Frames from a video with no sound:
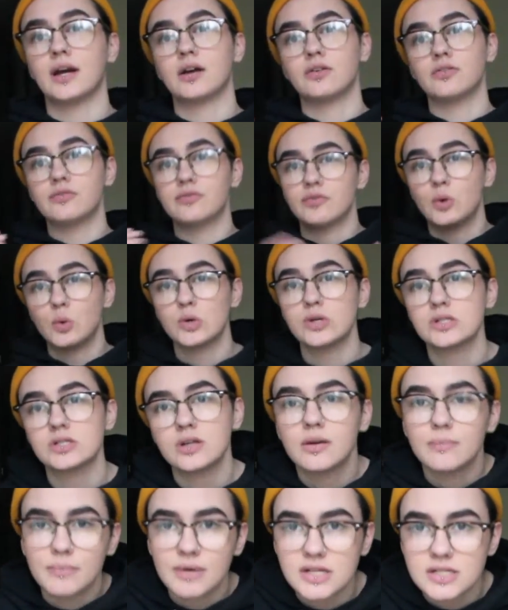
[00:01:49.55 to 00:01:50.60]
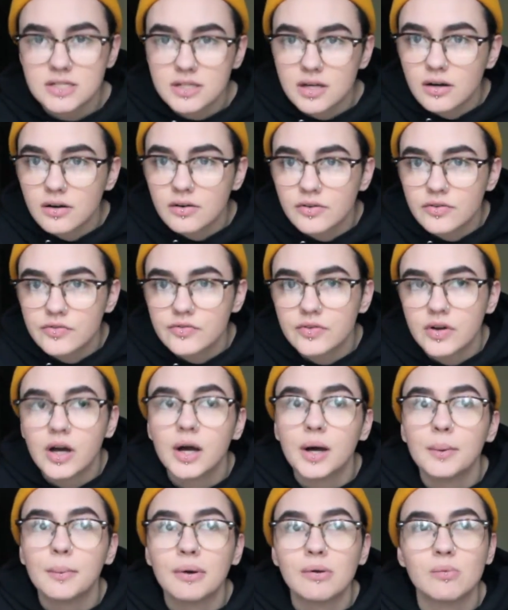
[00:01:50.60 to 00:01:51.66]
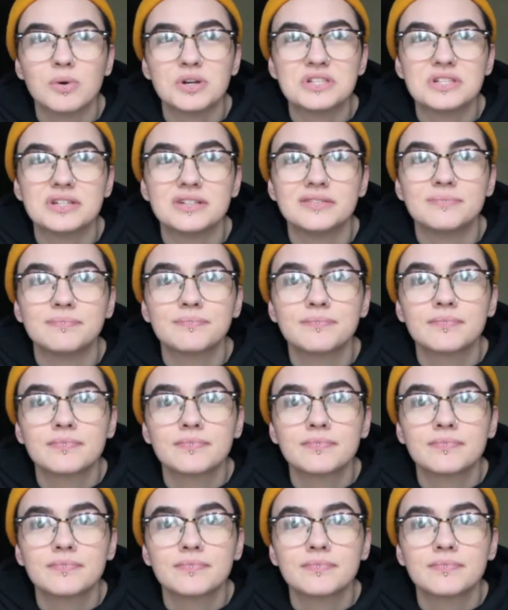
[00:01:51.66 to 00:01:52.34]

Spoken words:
I could focus on myself. I wasn't